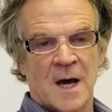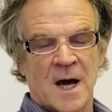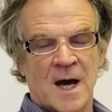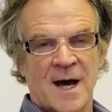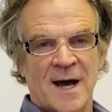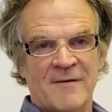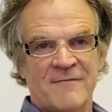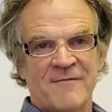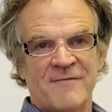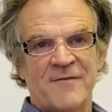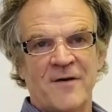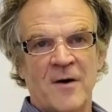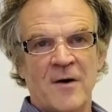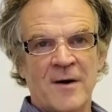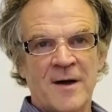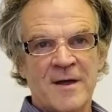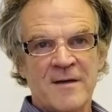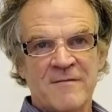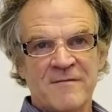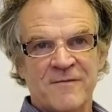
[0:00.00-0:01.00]
I have
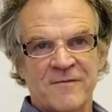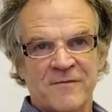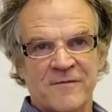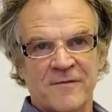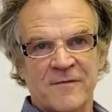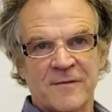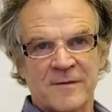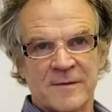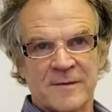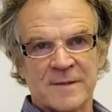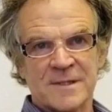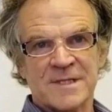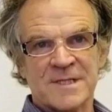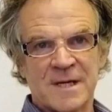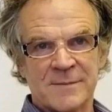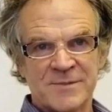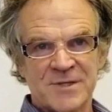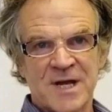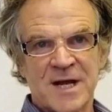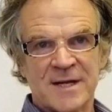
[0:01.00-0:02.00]
5
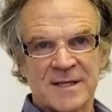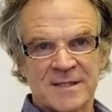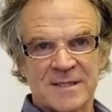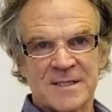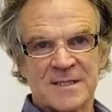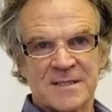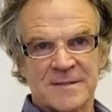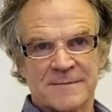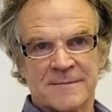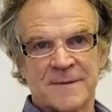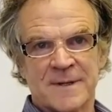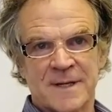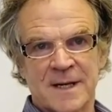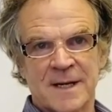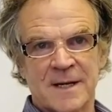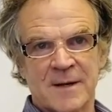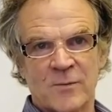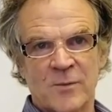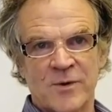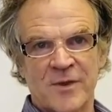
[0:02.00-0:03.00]
subjects
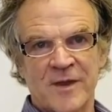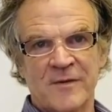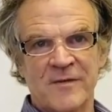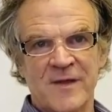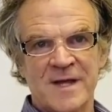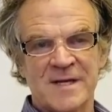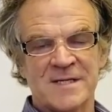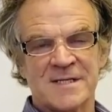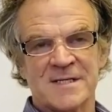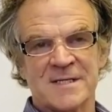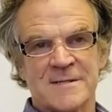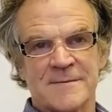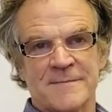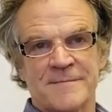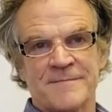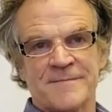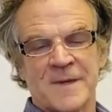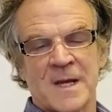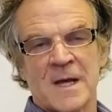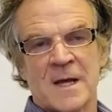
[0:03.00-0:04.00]
within this,
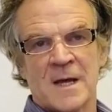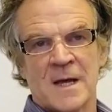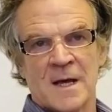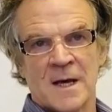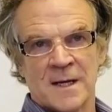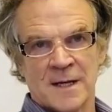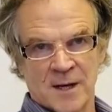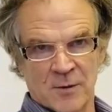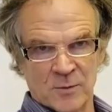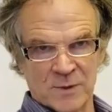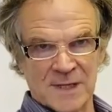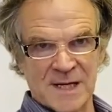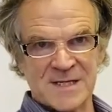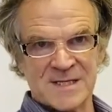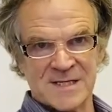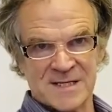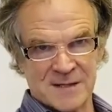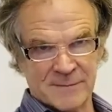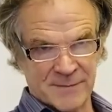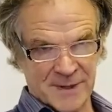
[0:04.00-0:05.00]
and I will
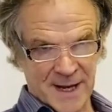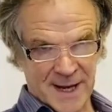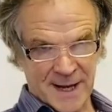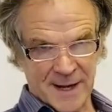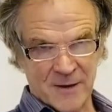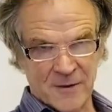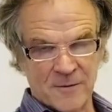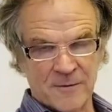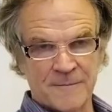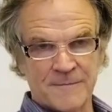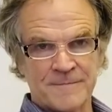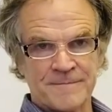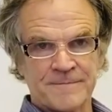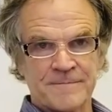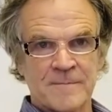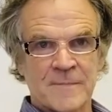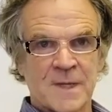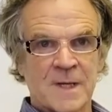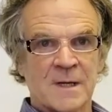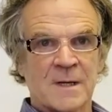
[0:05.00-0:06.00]
list them now.
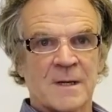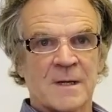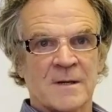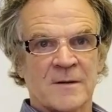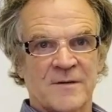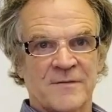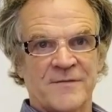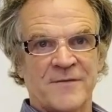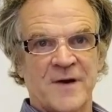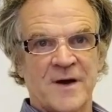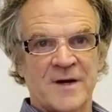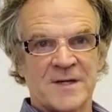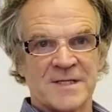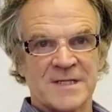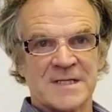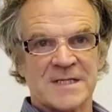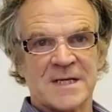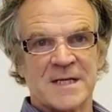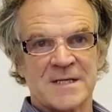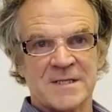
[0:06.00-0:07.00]
The
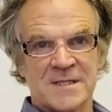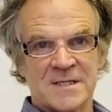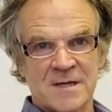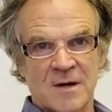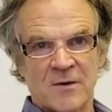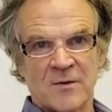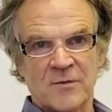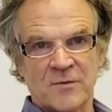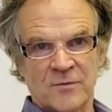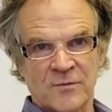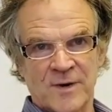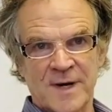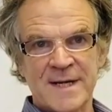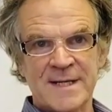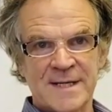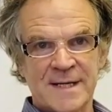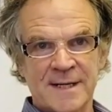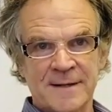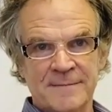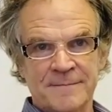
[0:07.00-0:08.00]
first is
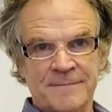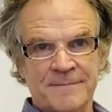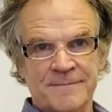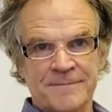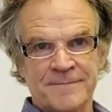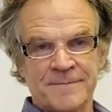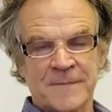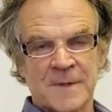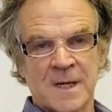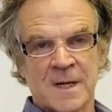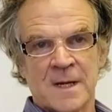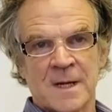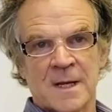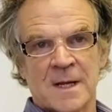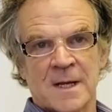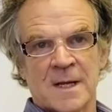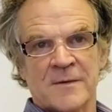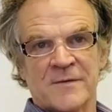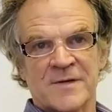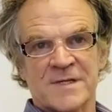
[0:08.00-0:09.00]
reading,
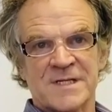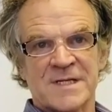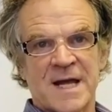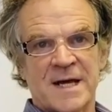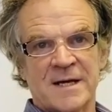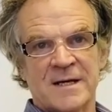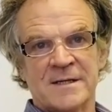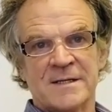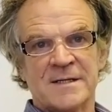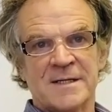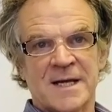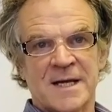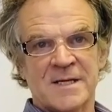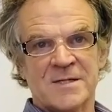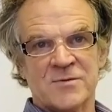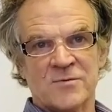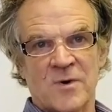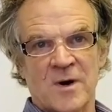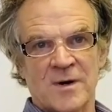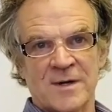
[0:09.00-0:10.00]
the second
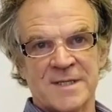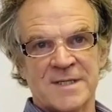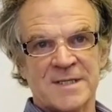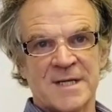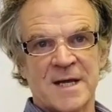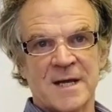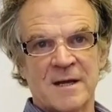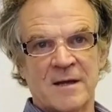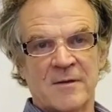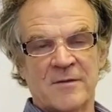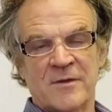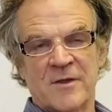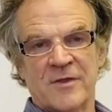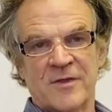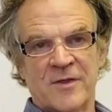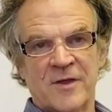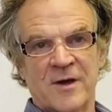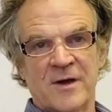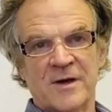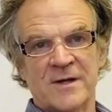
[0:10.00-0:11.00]
is writing, the
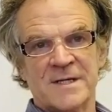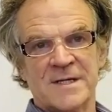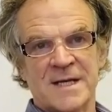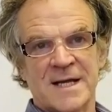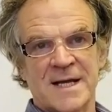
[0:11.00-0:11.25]
third